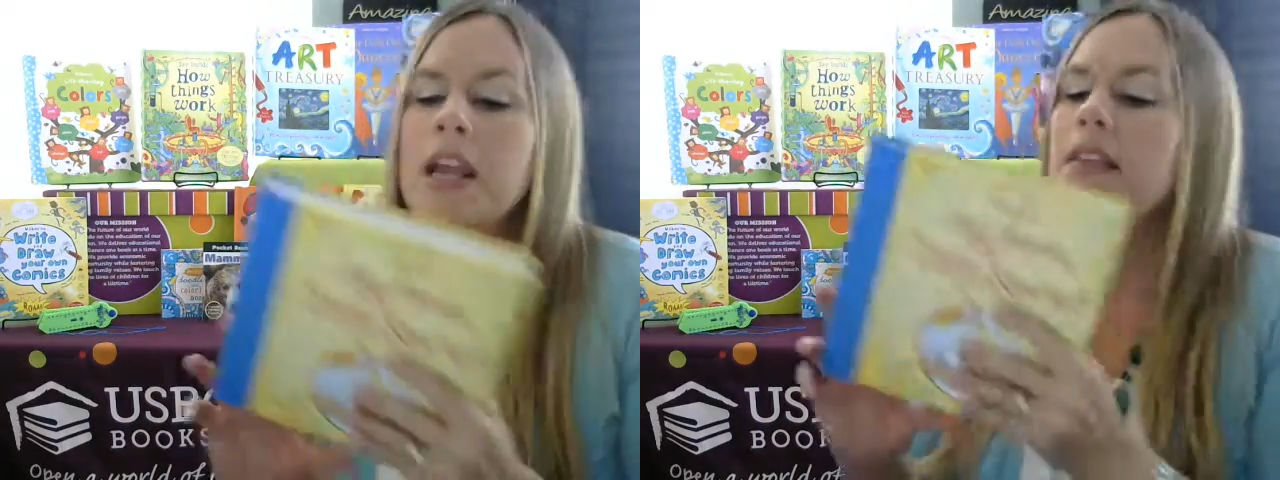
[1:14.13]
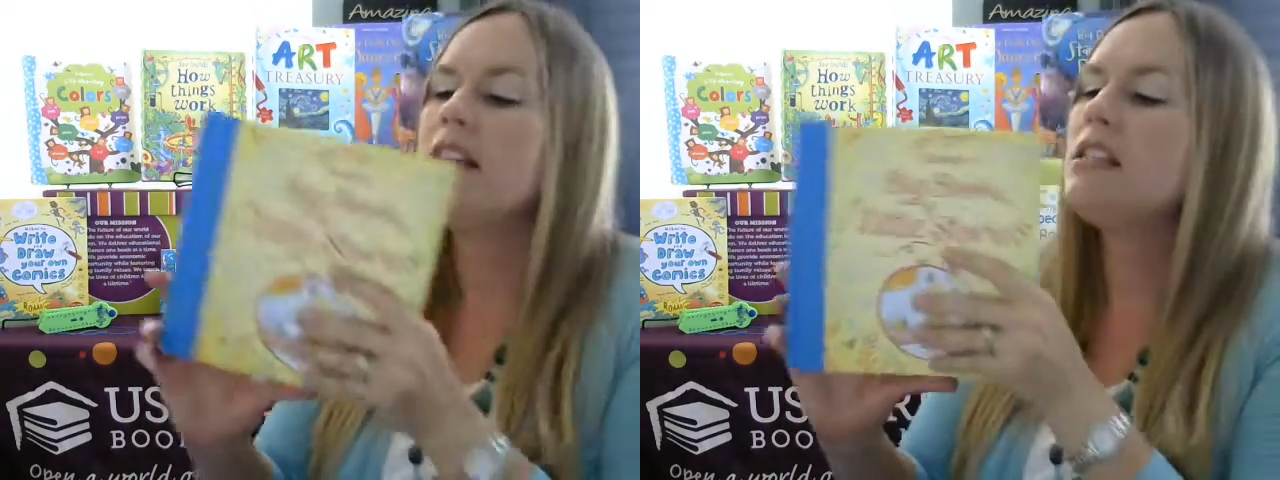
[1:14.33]

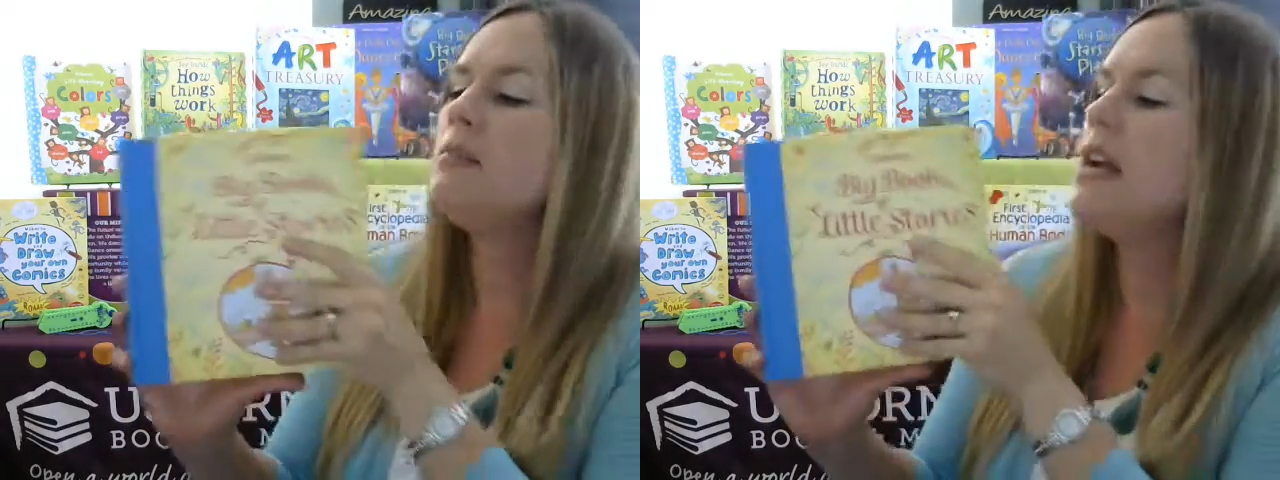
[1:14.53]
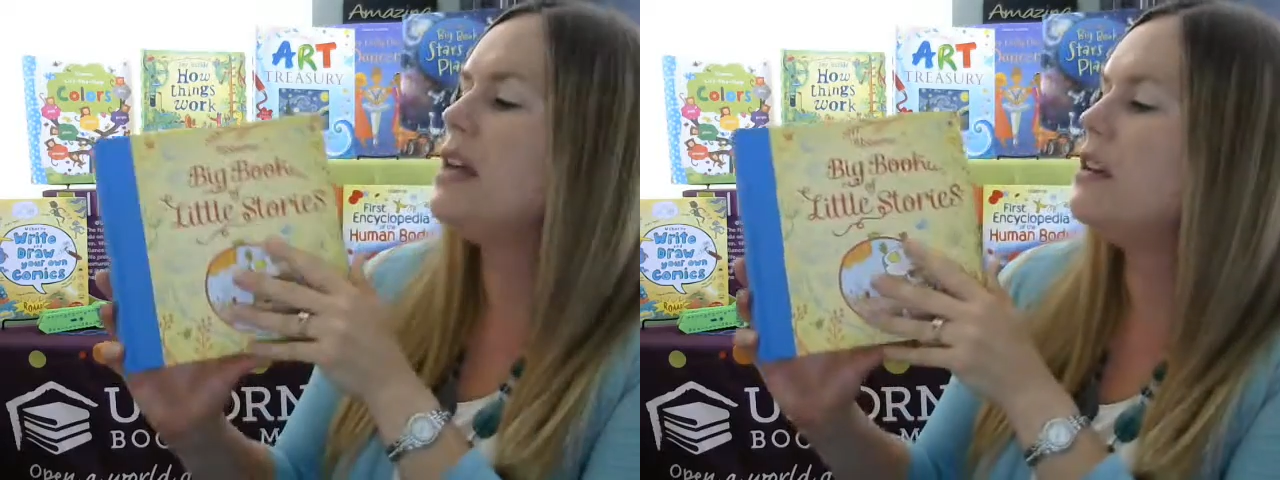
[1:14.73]
This is
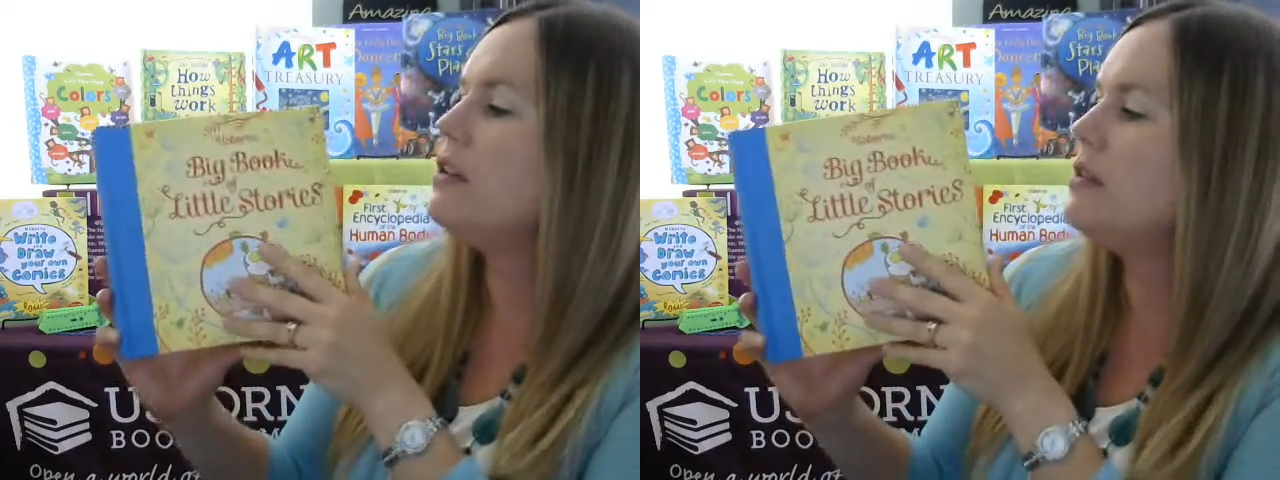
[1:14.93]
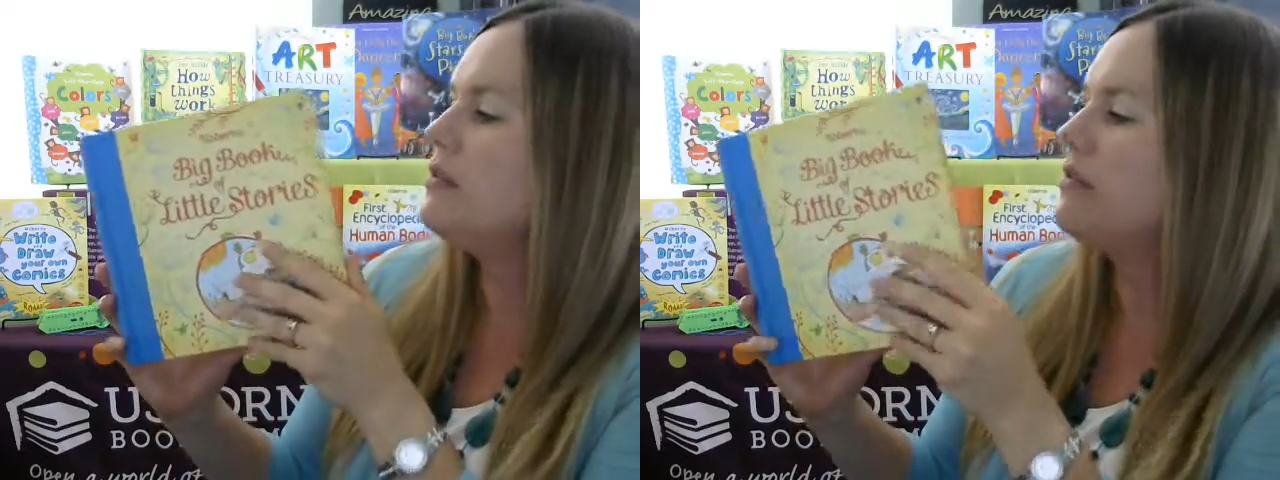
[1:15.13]
my
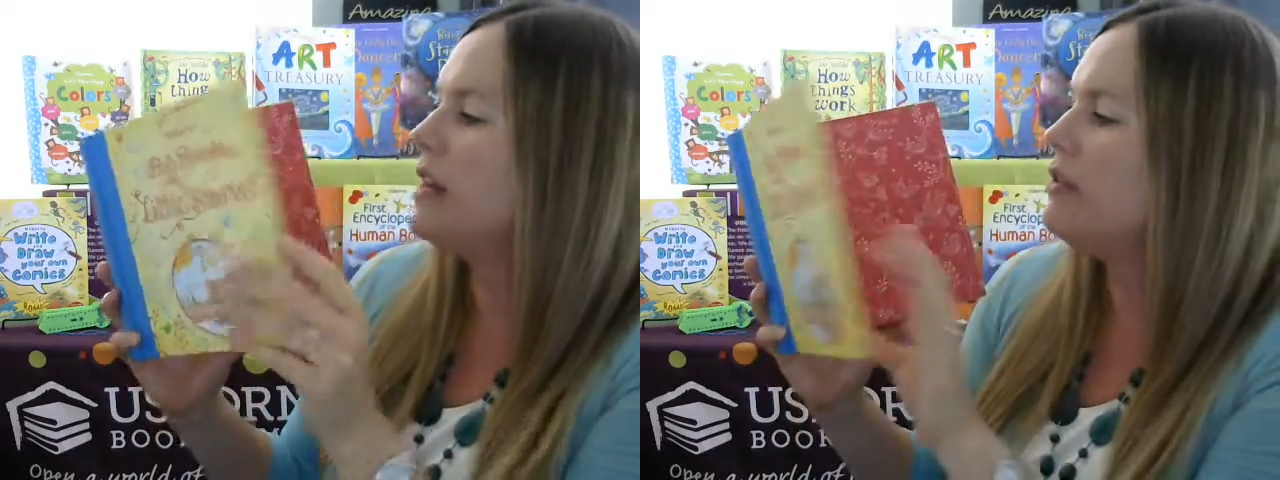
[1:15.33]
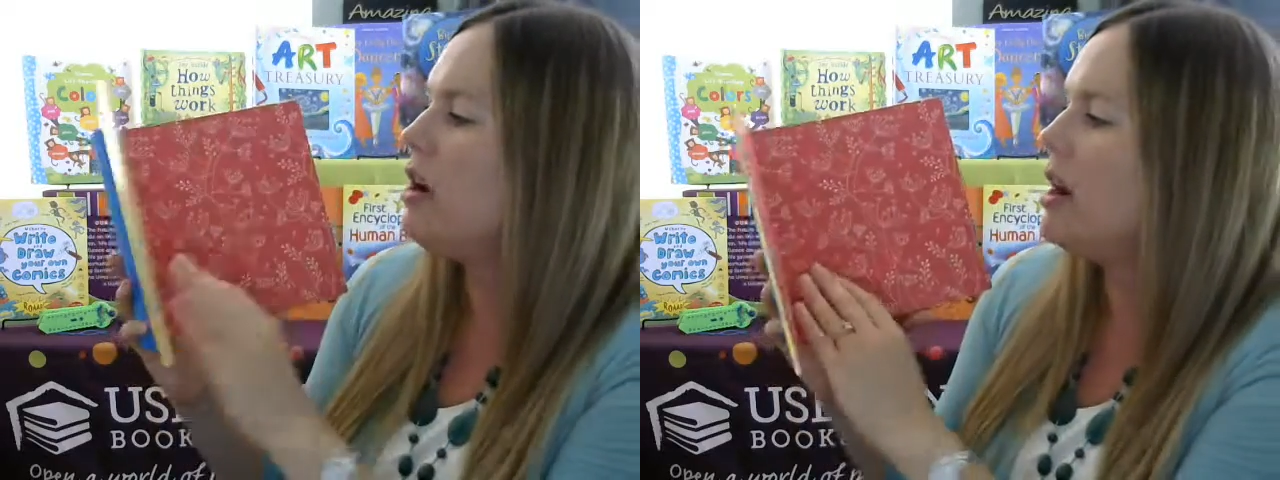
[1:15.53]
other
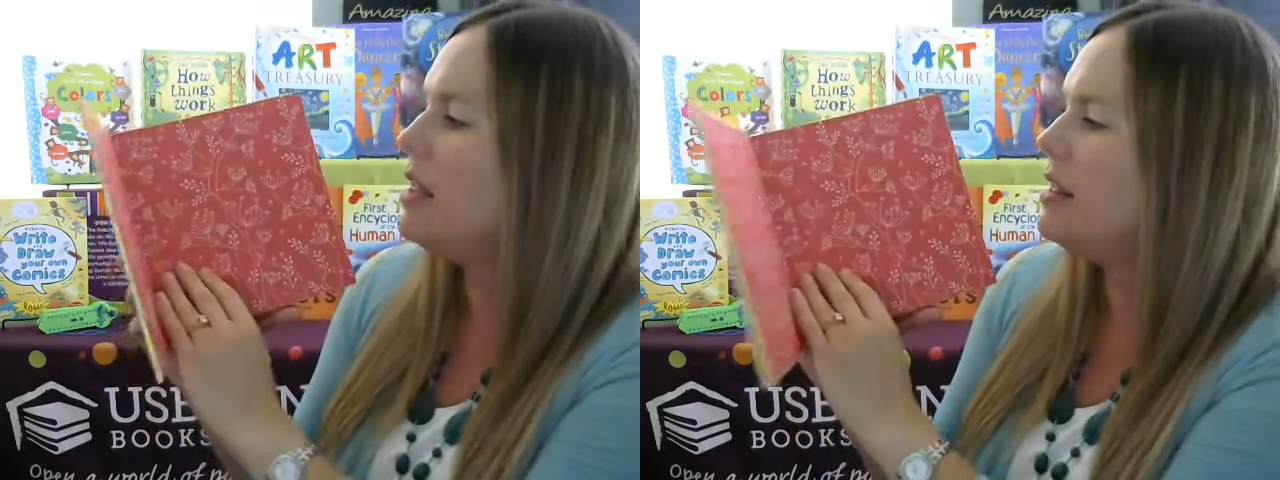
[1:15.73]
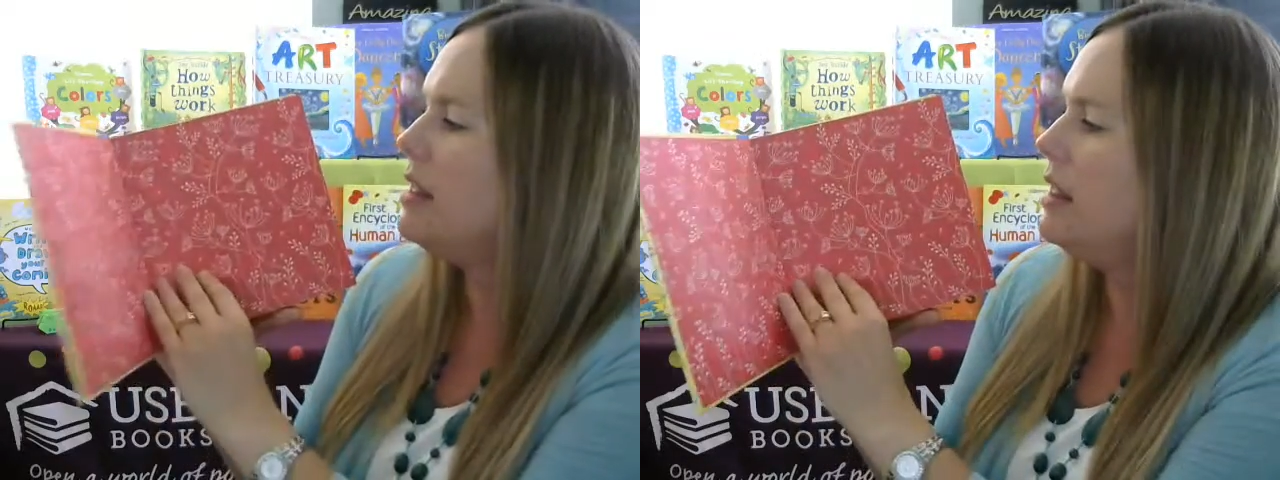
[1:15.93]
favorite
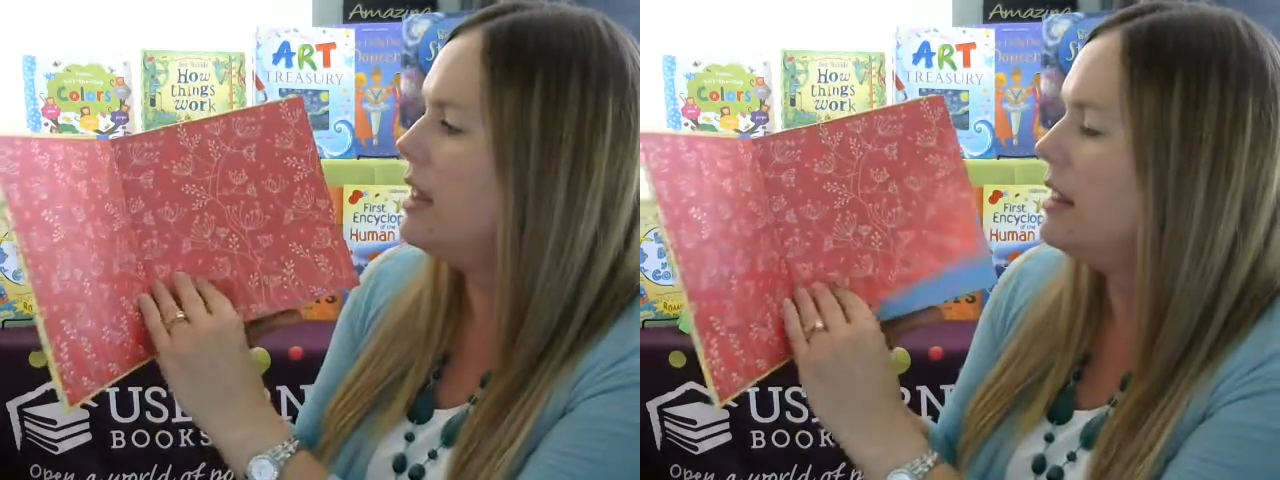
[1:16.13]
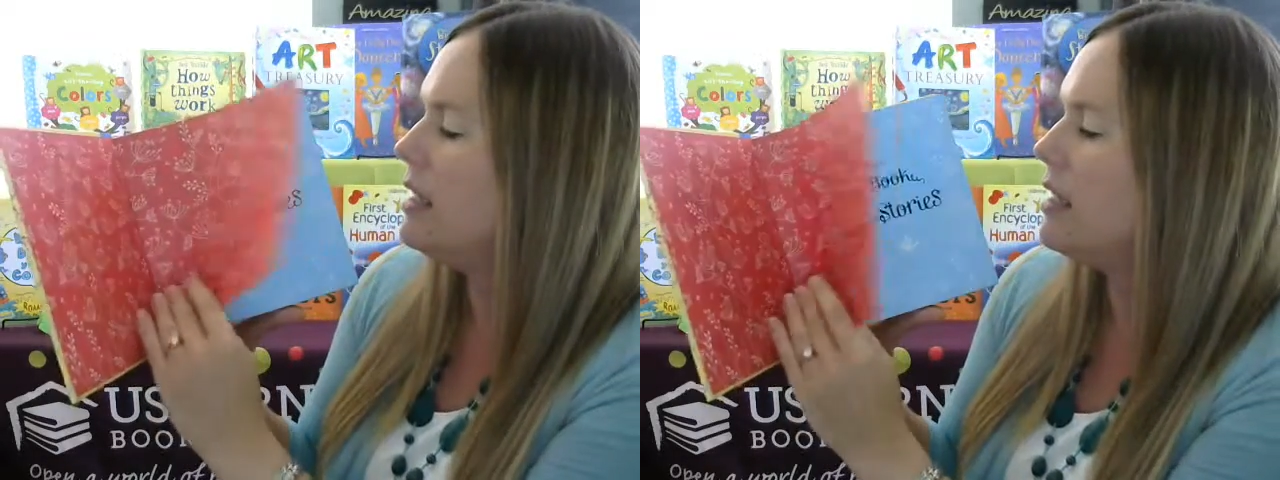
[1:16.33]
on
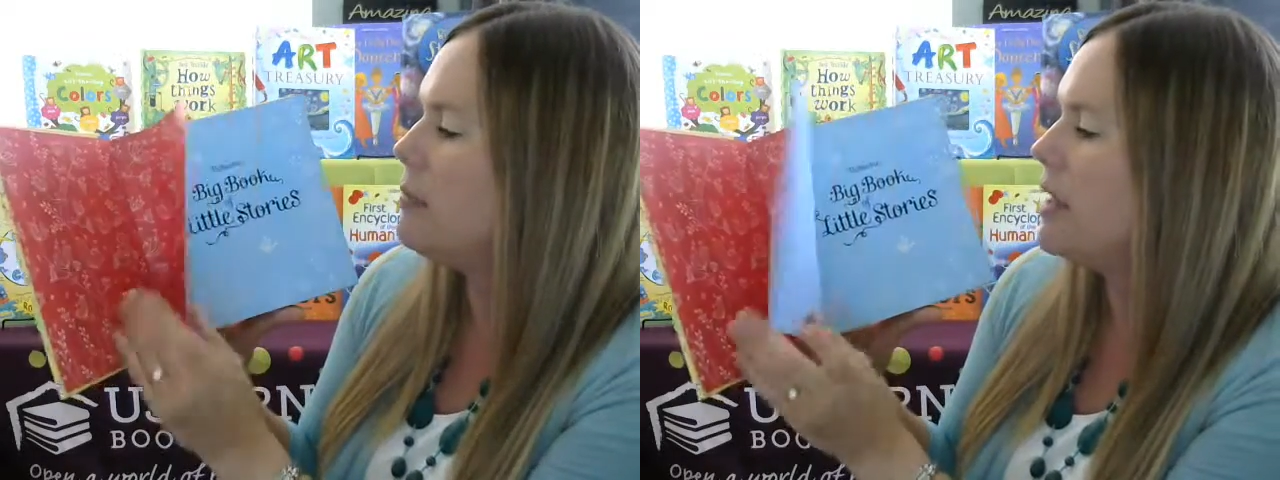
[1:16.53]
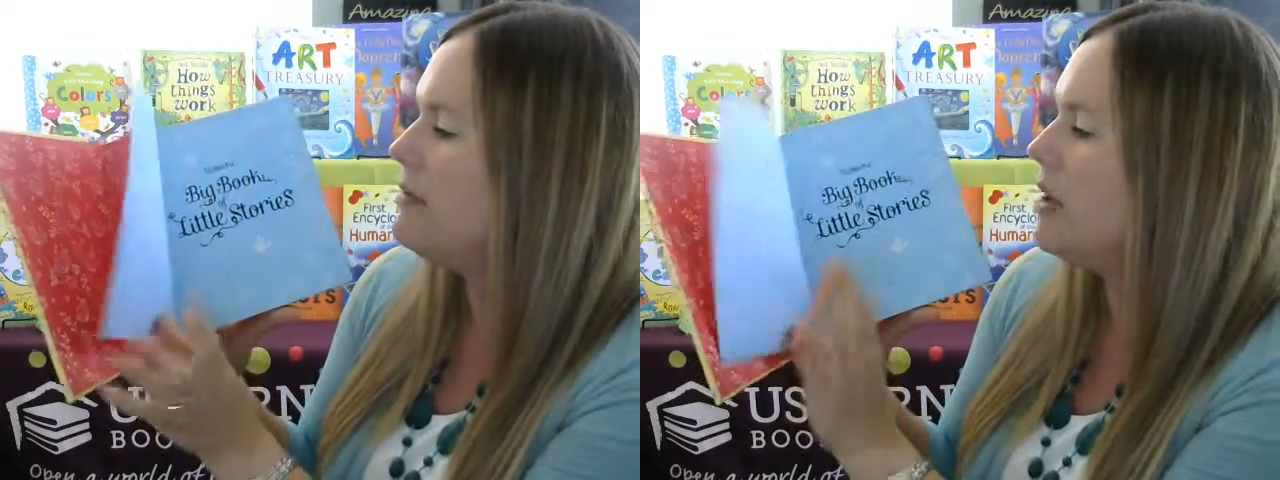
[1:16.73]
the
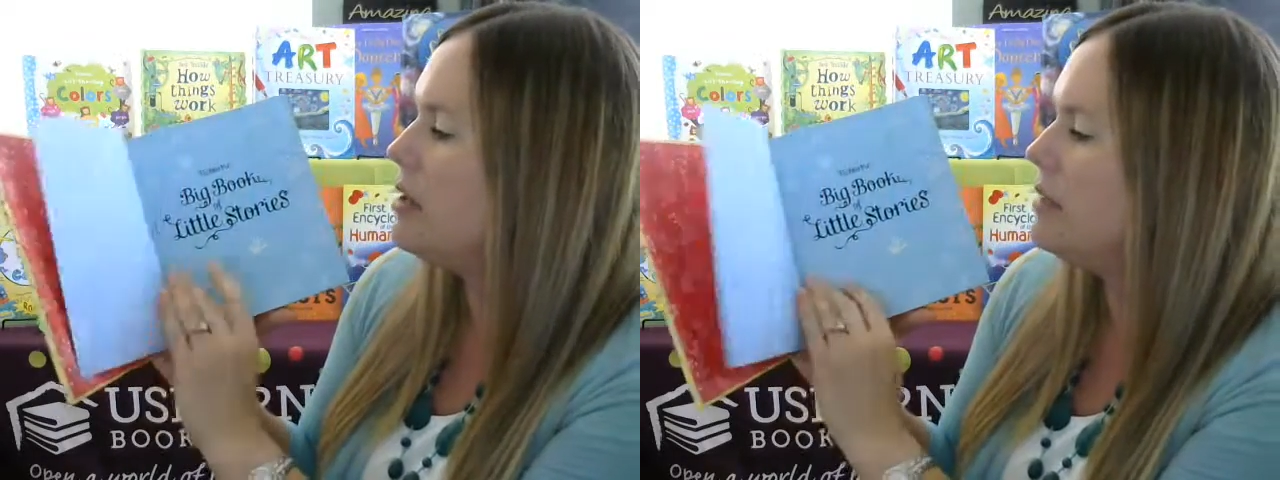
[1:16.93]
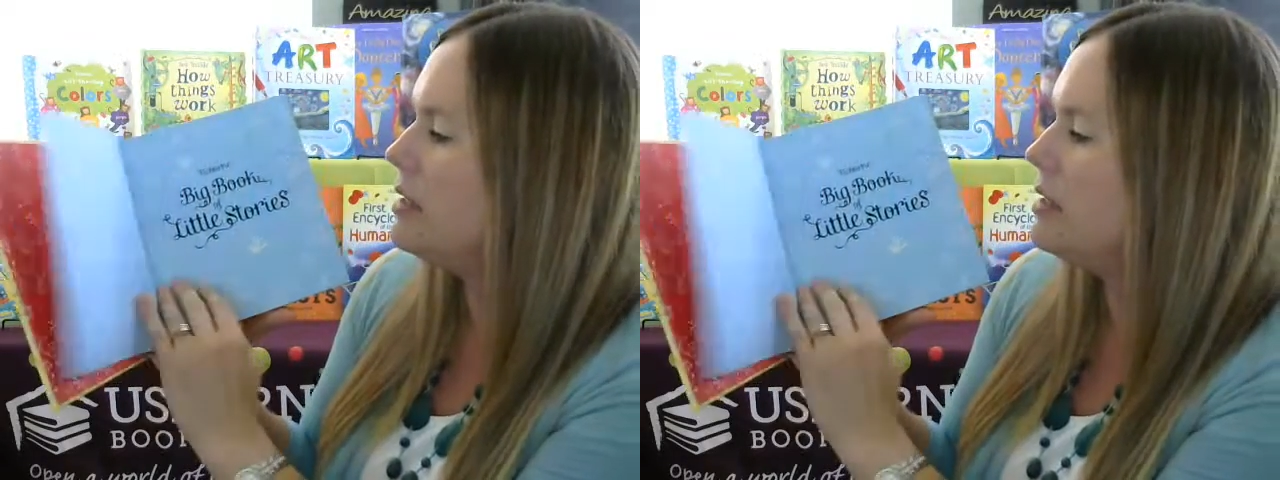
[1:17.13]
combined volumes.